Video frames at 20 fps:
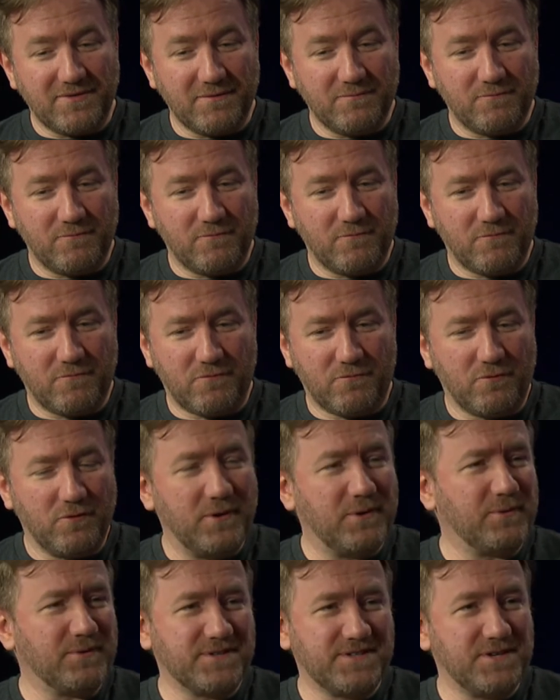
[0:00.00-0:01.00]
the
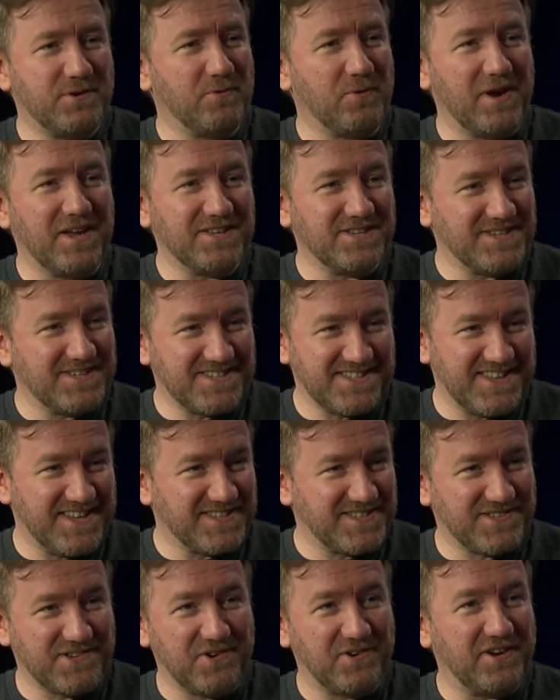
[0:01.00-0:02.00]
frequency ranges
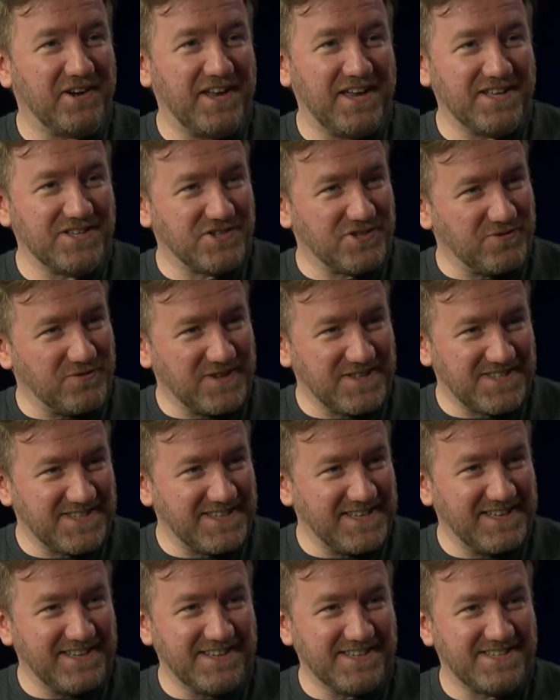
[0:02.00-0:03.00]
that certain instruments
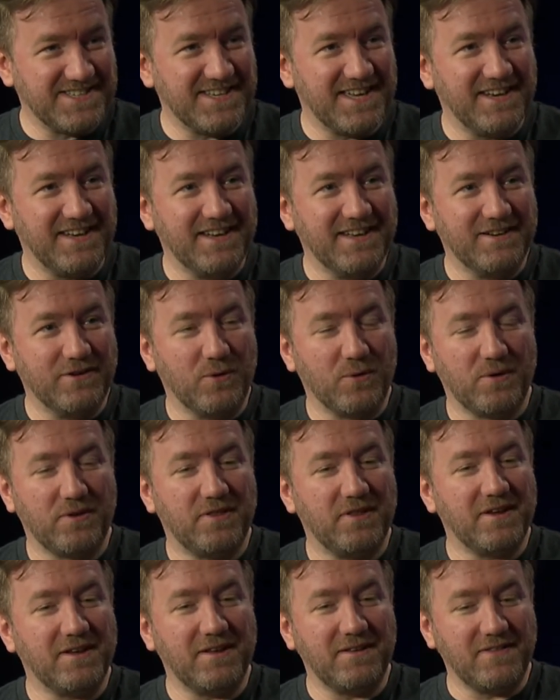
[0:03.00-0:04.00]
need to sit in or
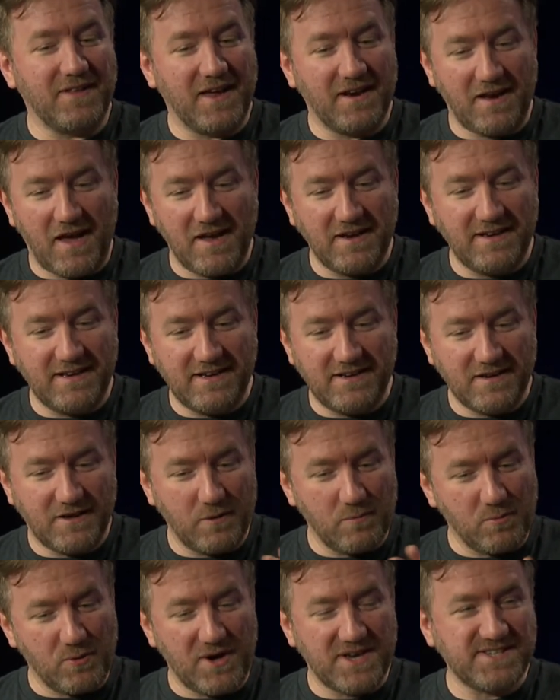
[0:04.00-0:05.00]
thinking that I need to
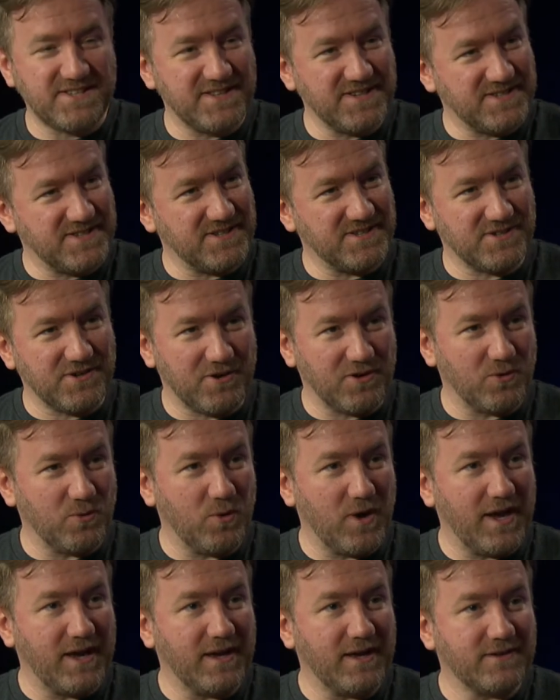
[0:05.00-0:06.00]
compress this a certain
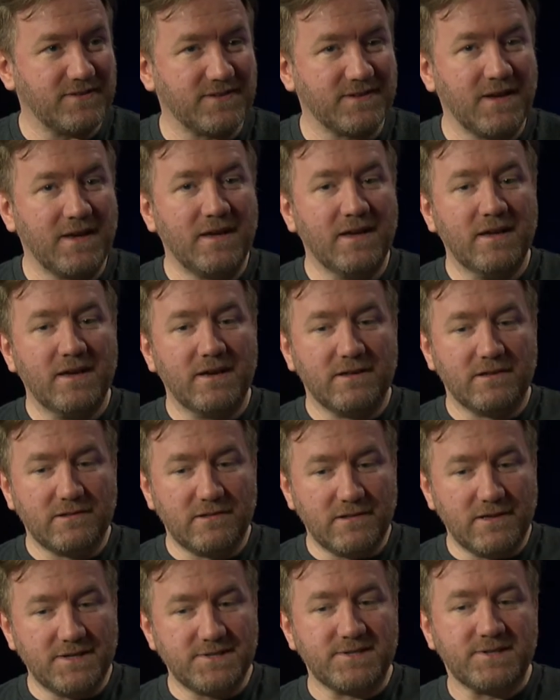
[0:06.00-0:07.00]
way. It's
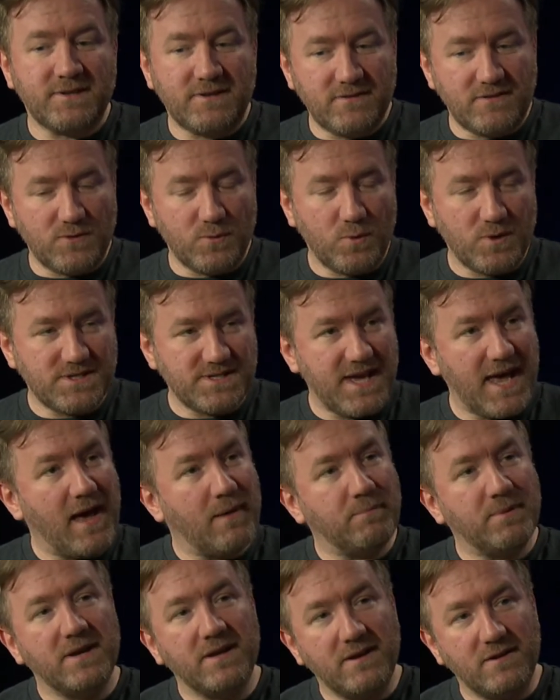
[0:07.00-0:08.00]
listening to what's
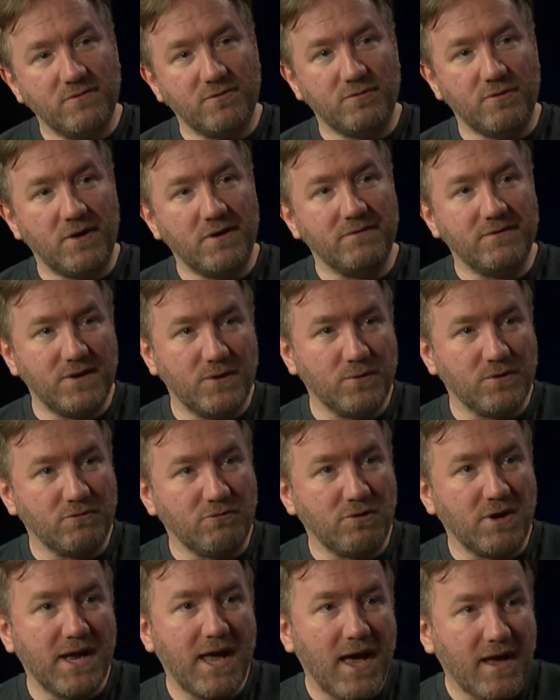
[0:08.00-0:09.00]
happening in front of you and
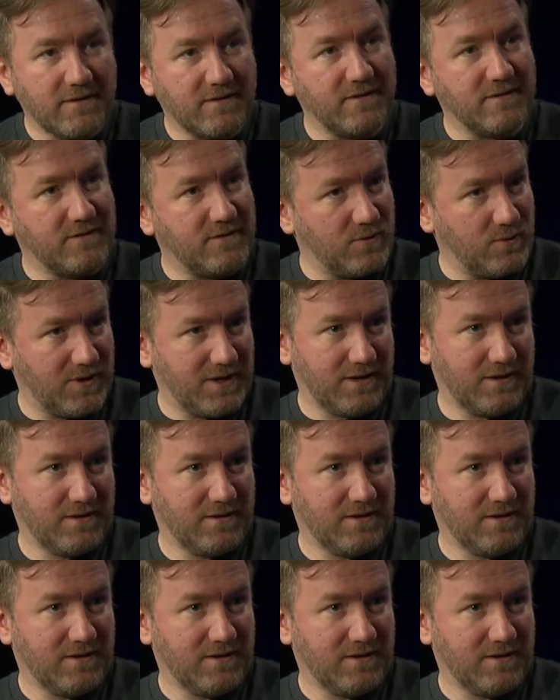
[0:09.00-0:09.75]
reacting to it.